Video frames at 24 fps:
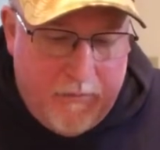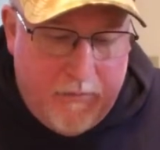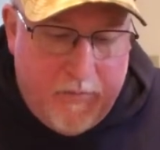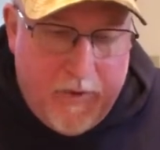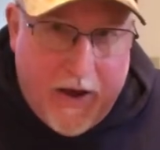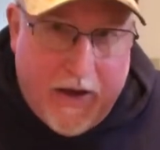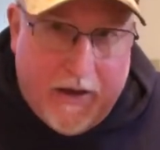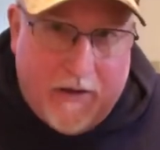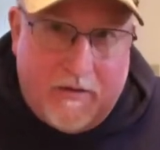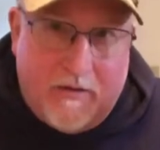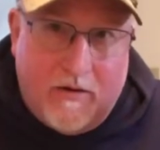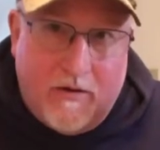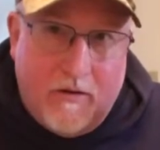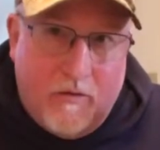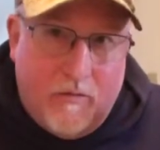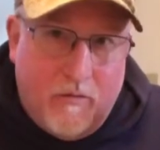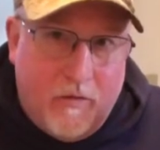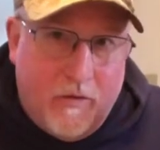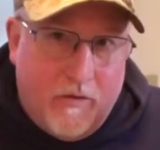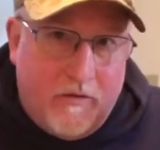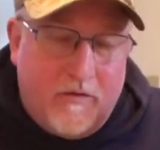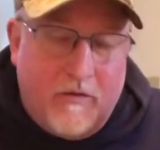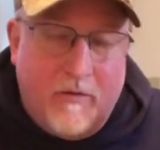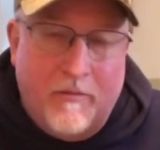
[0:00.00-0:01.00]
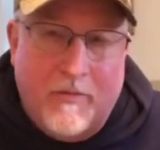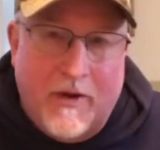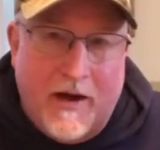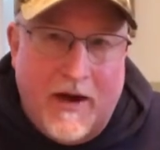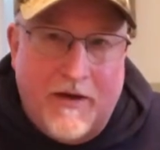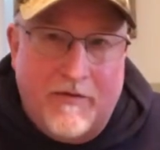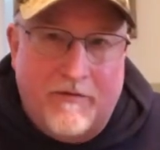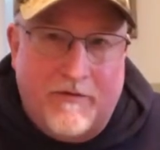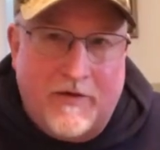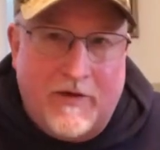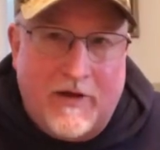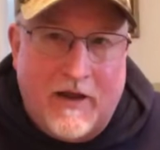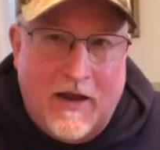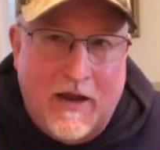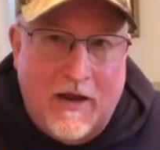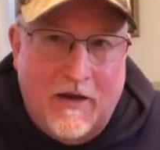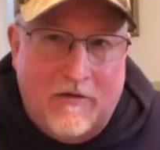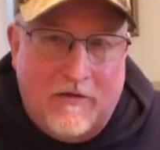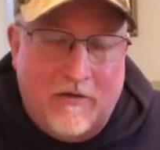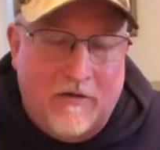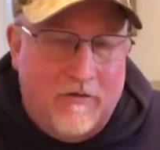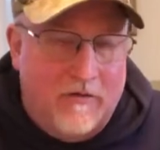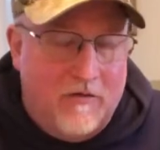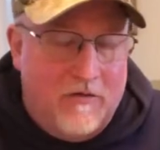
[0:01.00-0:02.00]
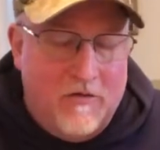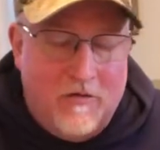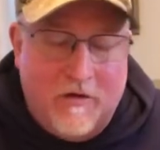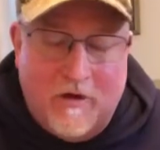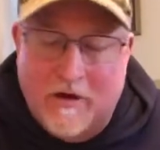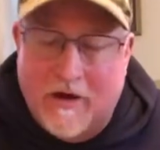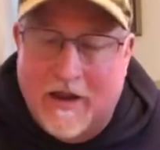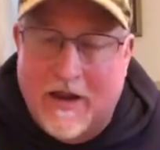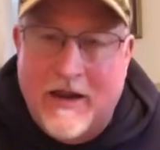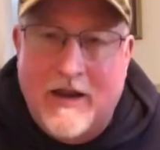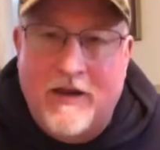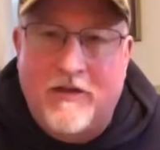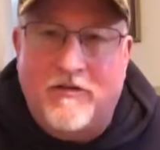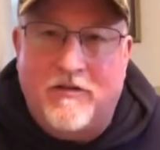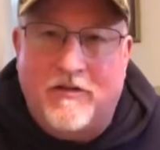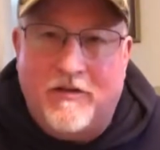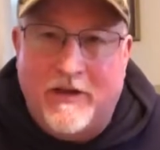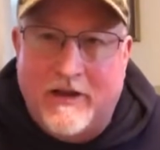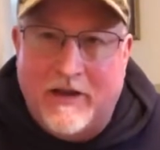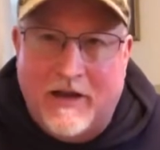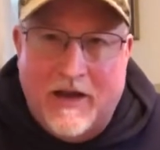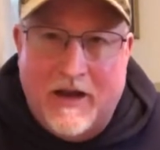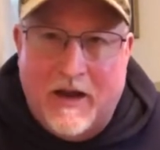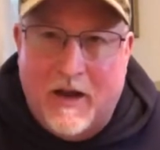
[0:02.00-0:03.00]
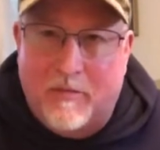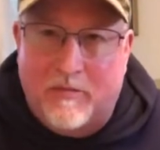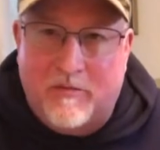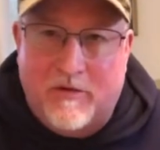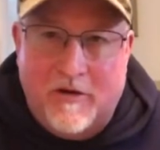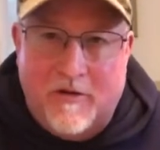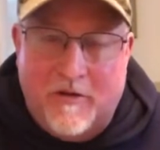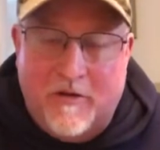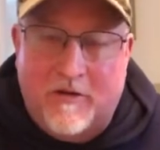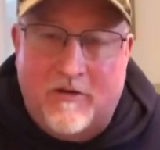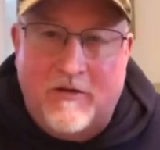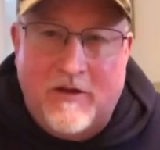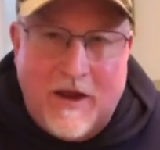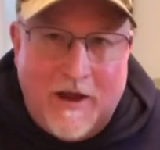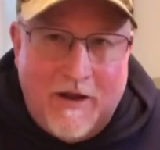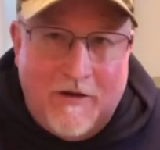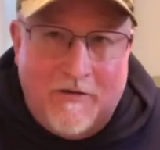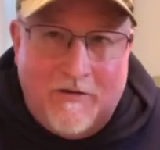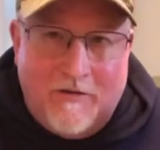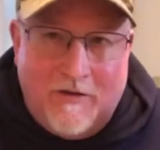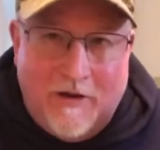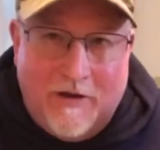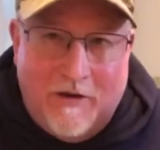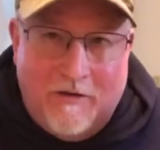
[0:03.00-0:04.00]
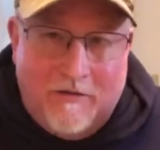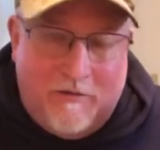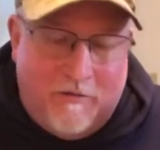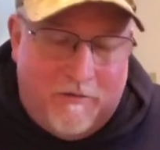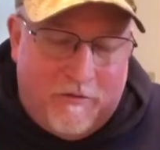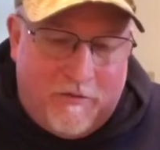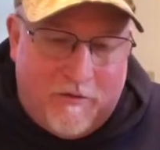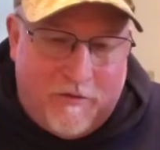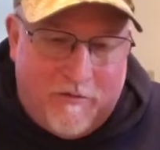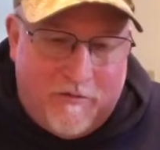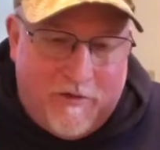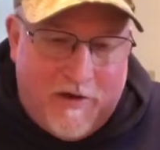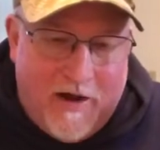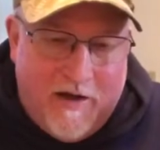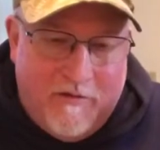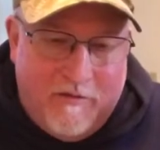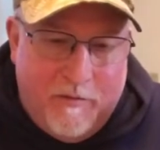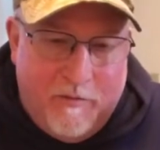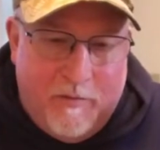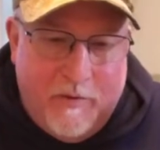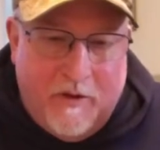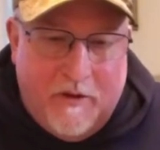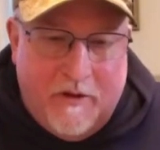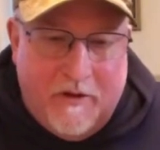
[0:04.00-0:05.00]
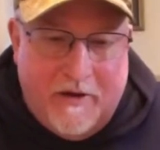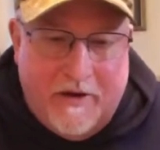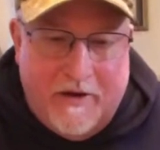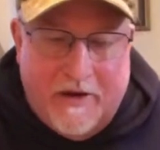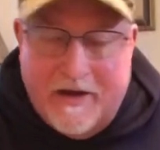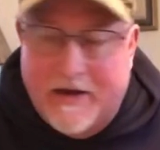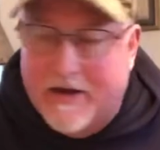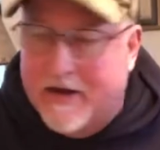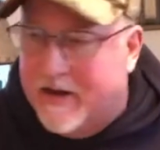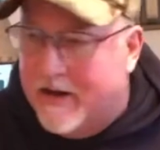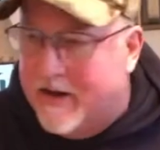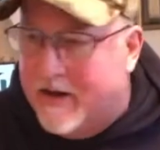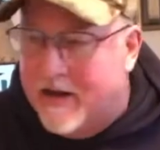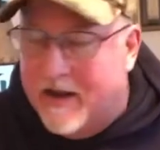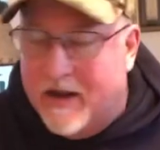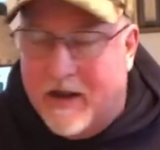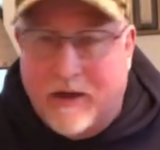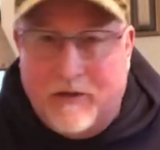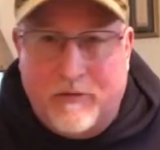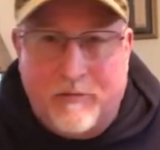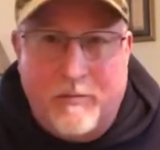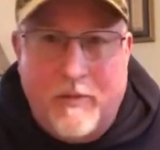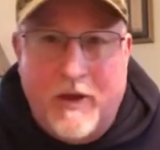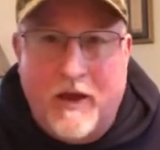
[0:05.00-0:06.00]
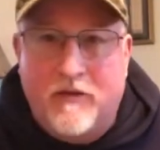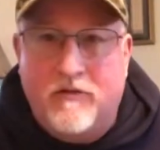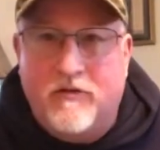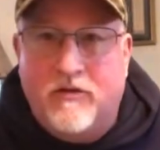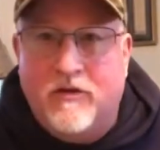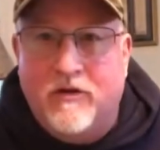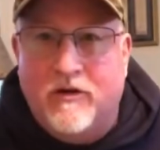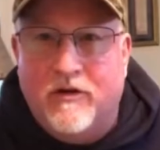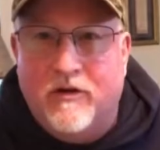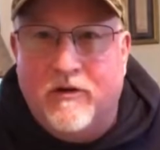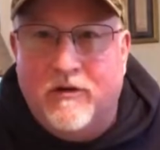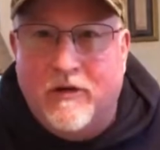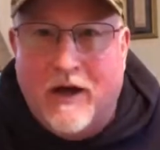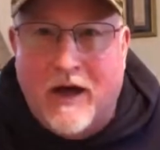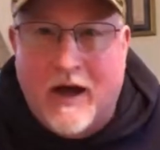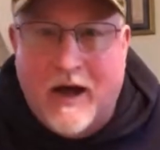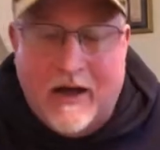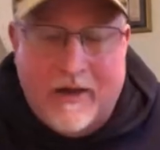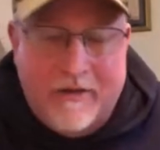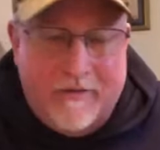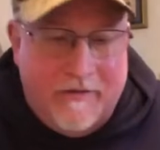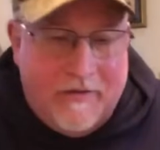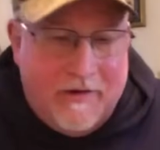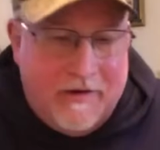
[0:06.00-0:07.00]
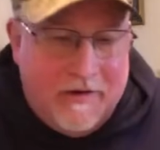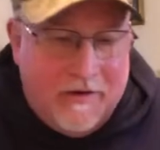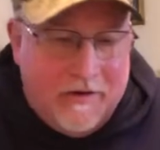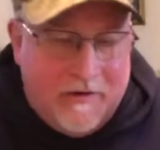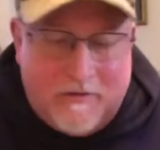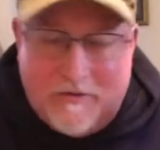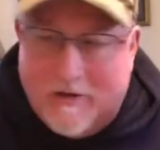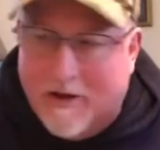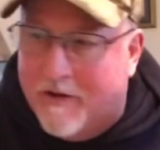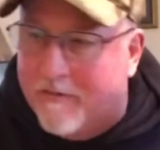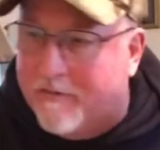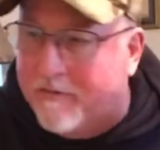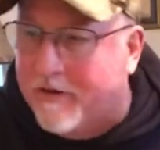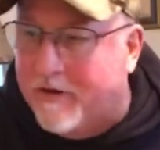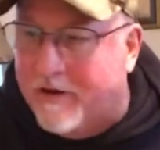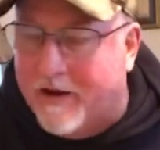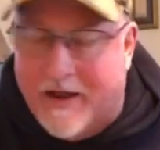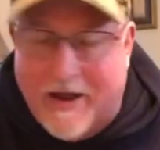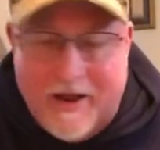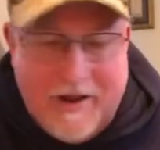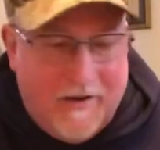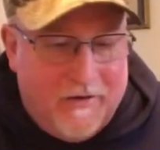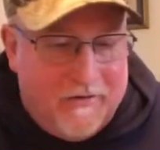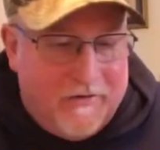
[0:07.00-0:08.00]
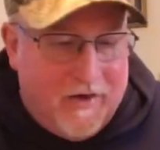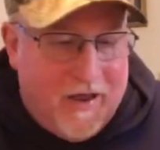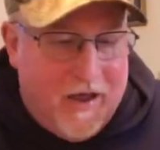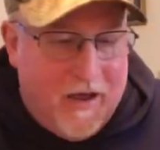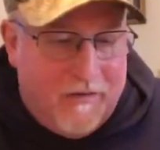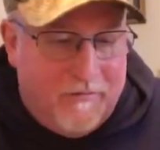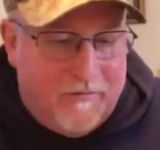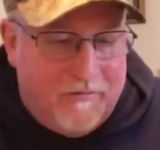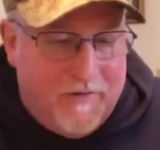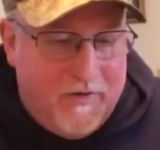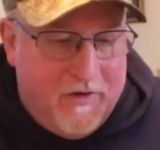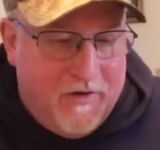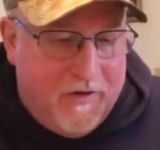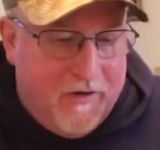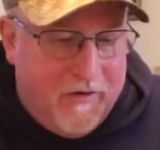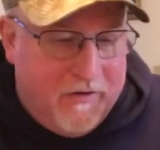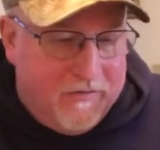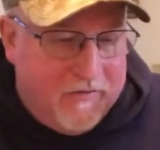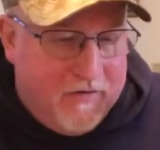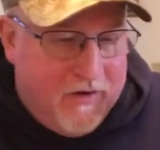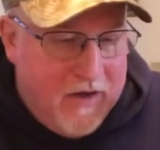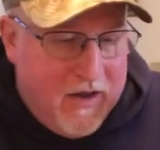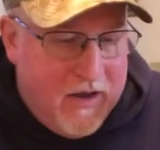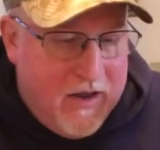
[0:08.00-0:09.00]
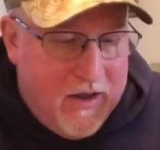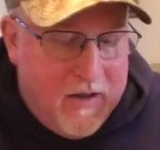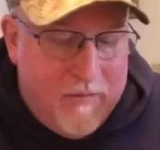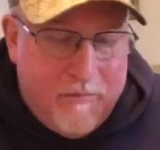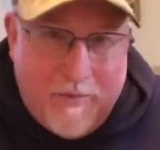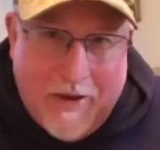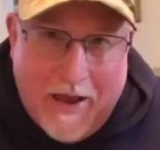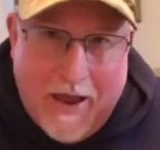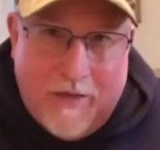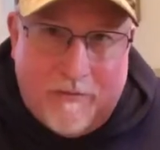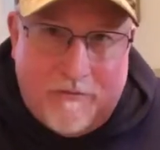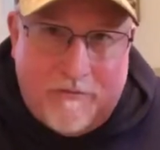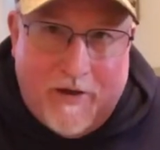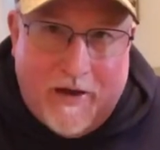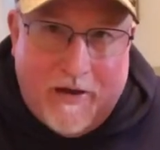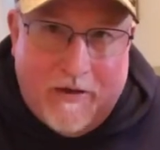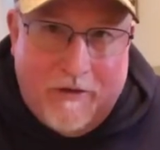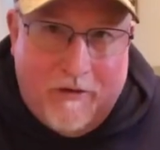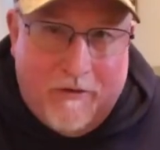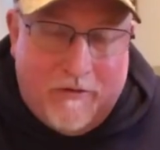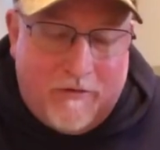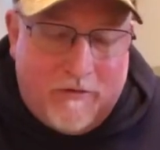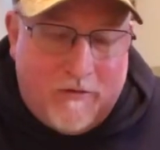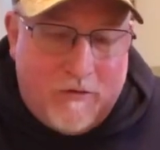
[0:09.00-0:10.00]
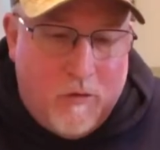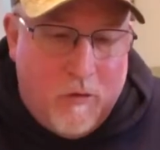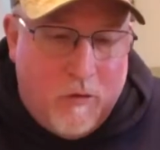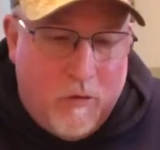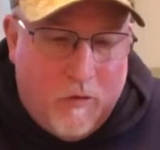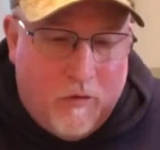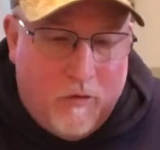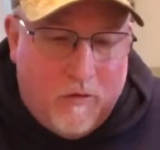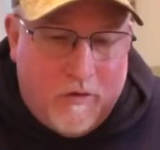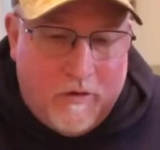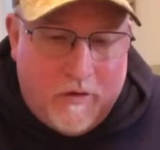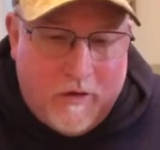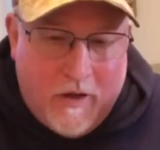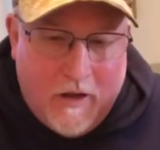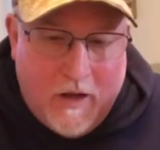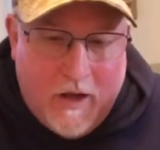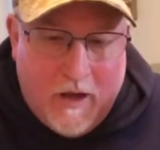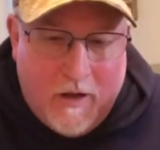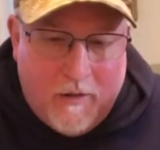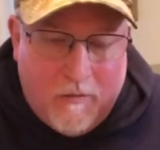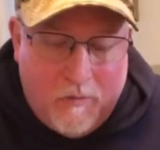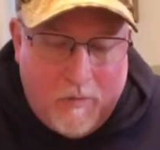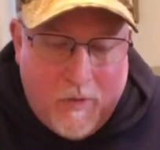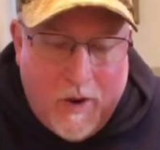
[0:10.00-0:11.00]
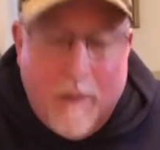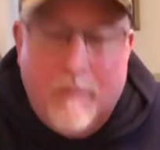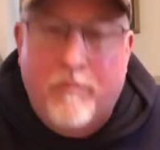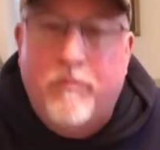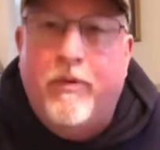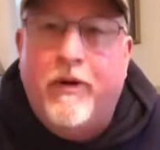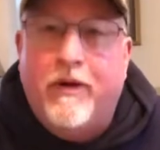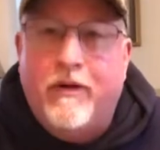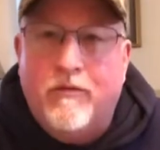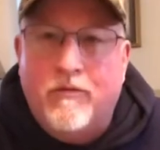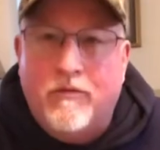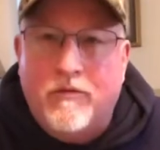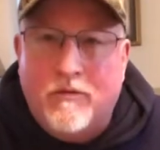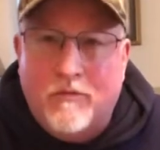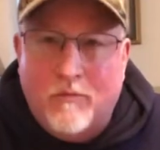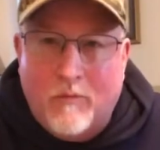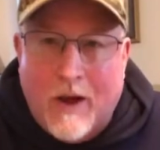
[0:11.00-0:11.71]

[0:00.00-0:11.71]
But with some modifications, you can easily get up to the 10 C's of survivability as mentioned on the uh, Self Reliance Outfitters Pathfinder School uh, web